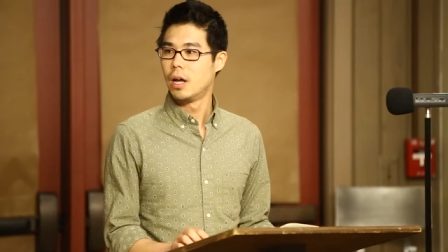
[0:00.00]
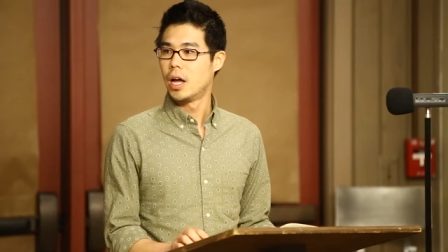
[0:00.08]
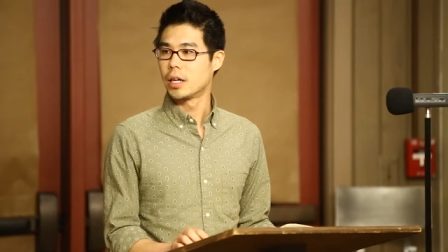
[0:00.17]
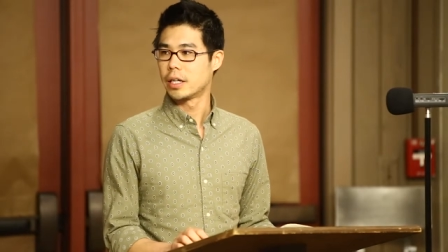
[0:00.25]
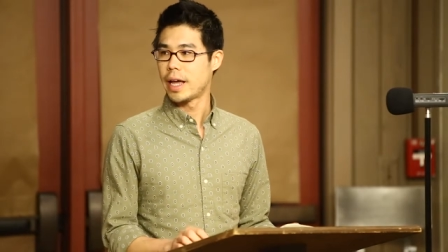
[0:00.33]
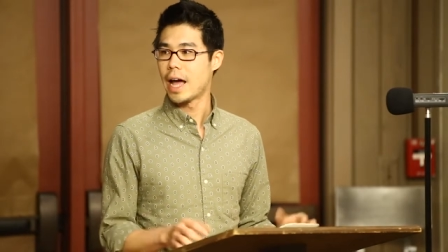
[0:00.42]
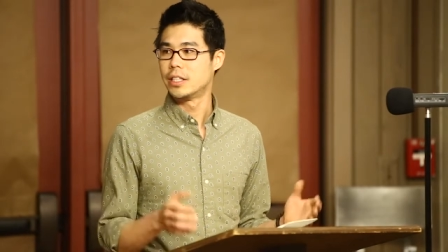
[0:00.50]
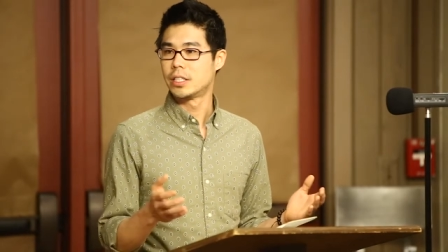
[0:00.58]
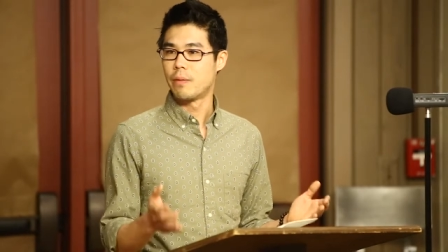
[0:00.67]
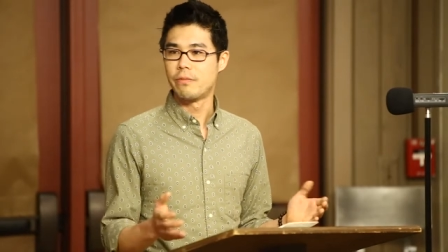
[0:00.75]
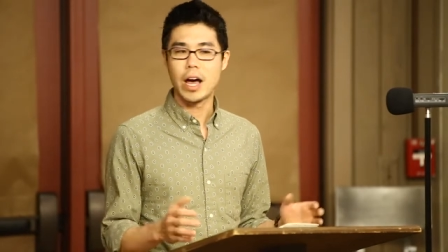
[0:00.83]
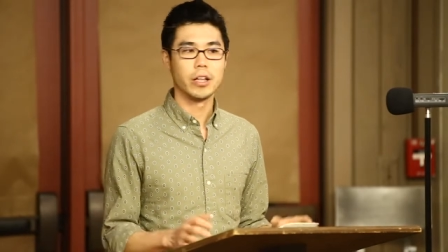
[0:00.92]
I can add
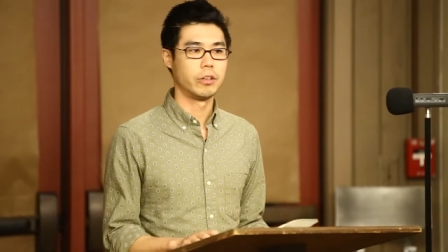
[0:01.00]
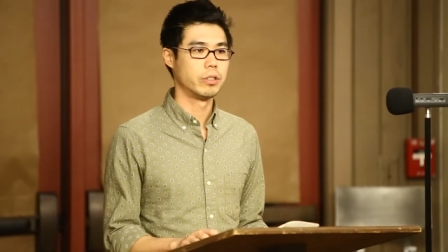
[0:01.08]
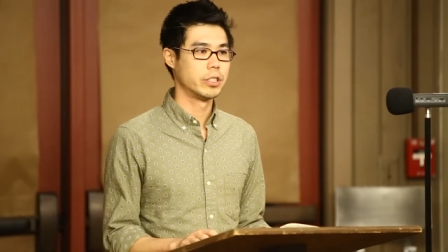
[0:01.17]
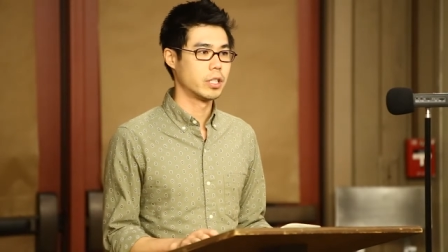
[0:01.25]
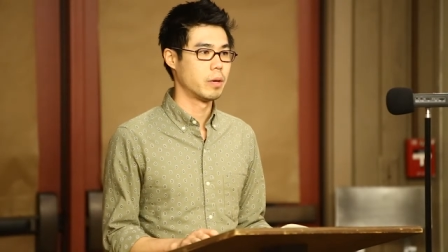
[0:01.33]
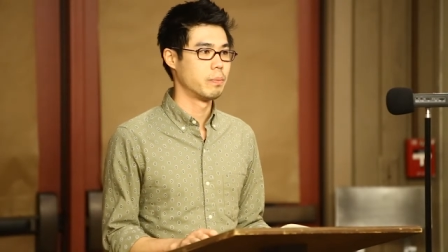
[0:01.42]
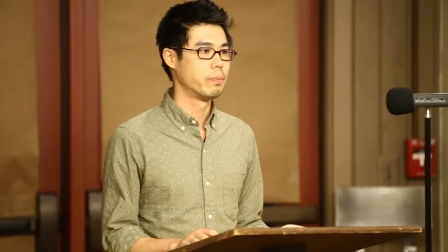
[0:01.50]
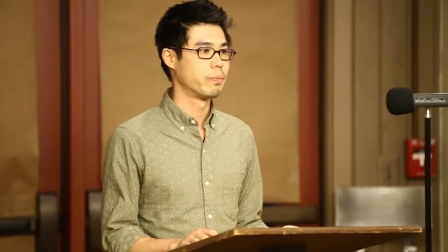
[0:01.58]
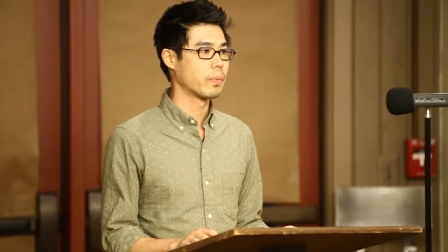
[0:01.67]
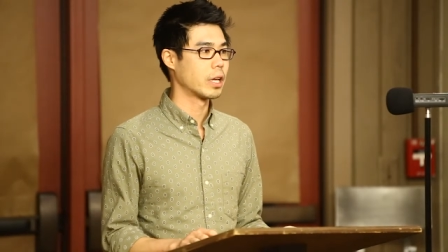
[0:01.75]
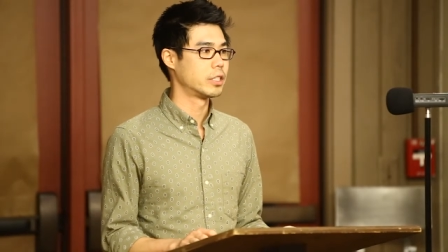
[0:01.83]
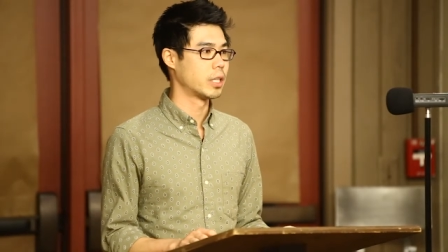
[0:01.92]
some value and
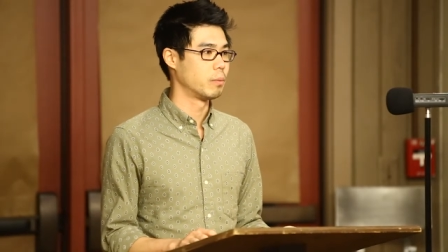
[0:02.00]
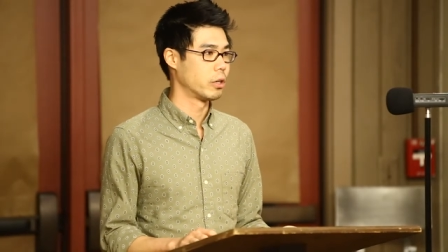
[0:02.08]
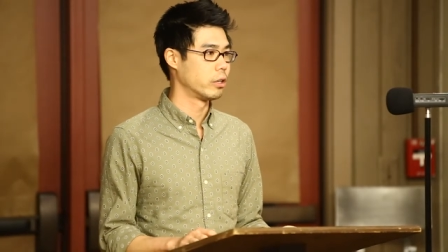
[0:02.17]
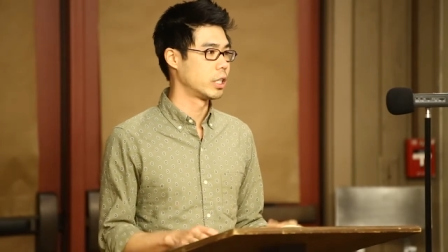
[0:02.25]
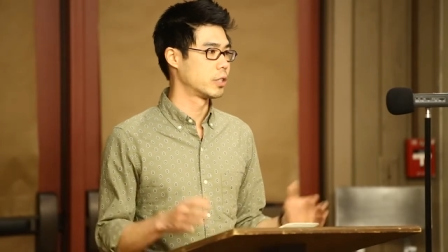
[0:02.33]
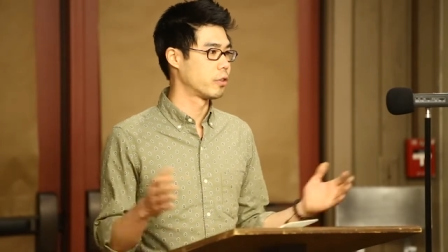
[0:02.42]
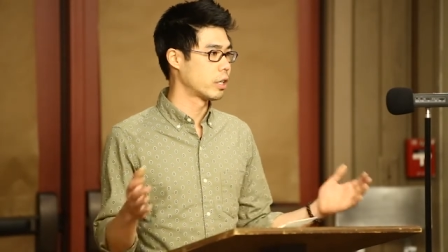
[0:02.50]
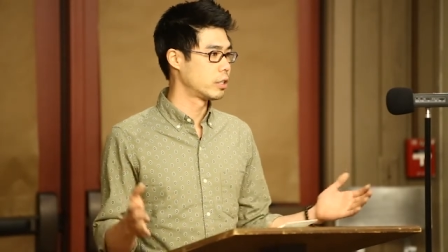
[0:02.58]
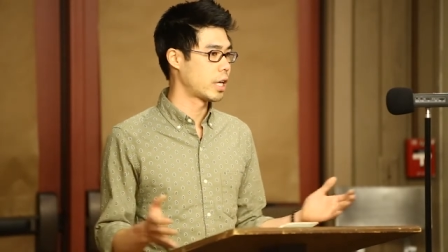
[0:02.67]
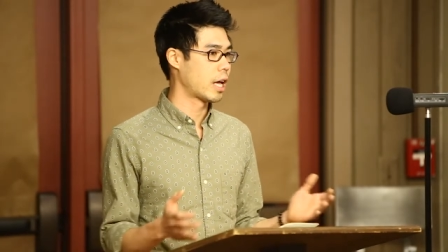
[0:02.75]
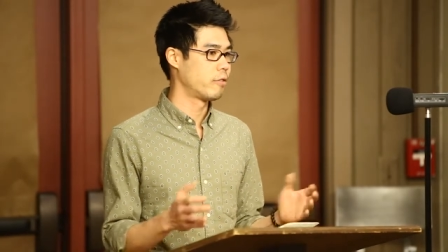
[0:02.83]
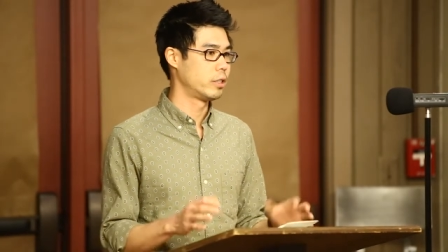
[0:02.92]
some learnings for us
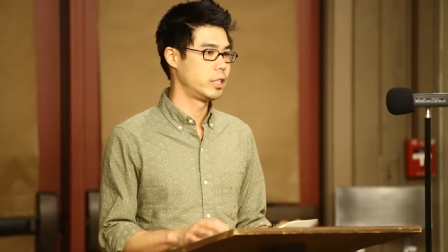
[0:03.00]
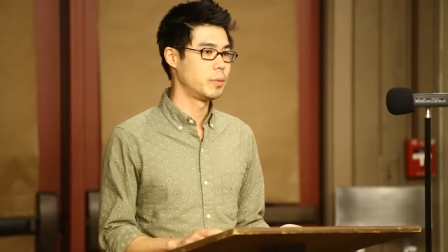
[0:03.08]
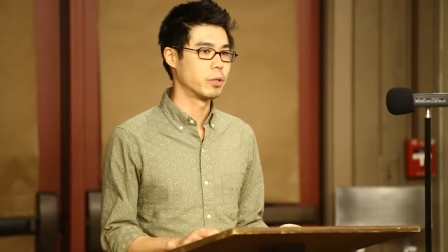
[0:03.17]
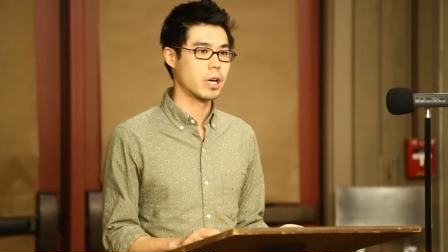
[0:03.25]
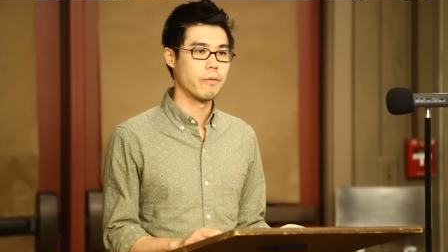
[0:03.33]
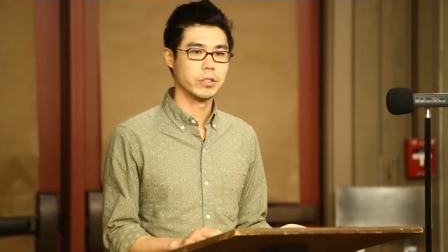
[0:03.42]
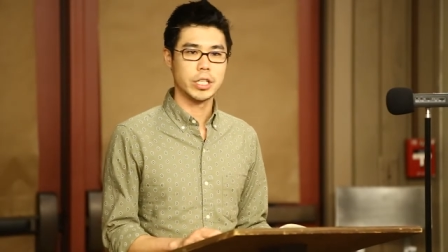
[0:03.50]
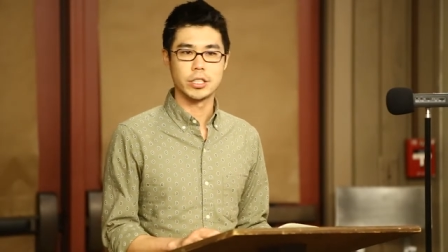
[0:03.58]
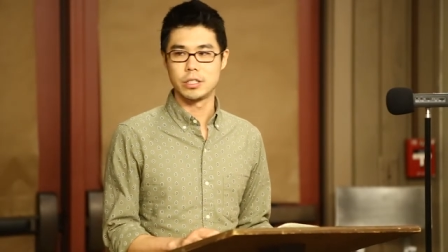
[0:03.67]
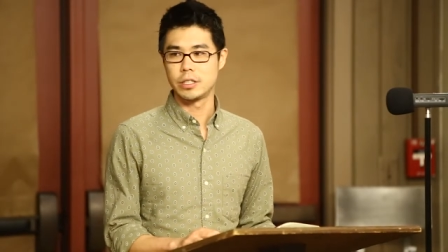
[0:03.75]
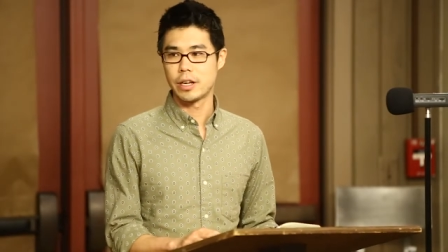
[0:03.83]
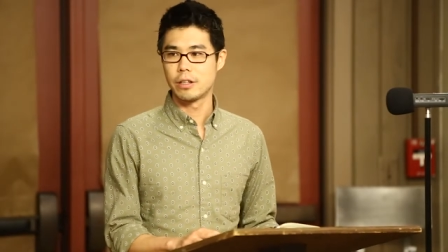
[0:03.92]
to have a deeper
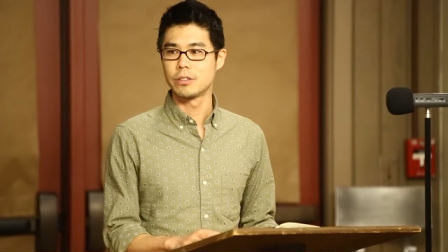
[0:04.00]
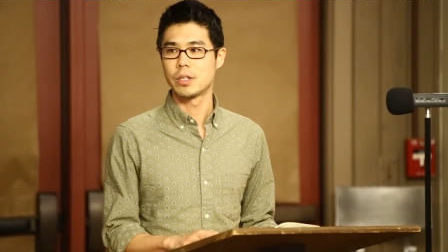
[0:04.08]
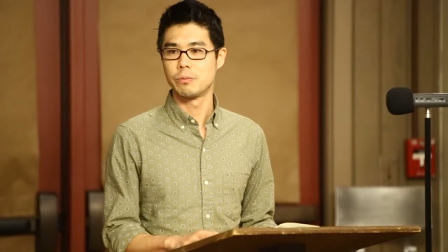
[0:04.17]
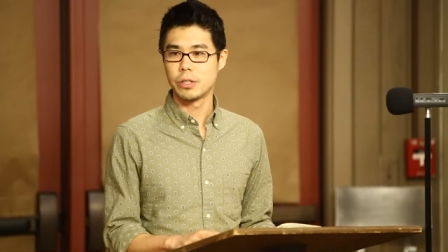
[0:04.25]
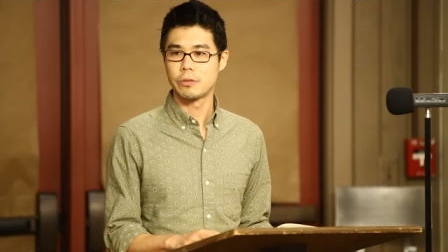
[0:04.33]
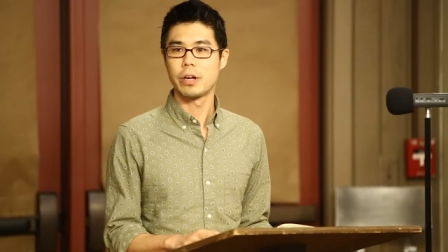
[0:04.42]
conversation together, so I'm really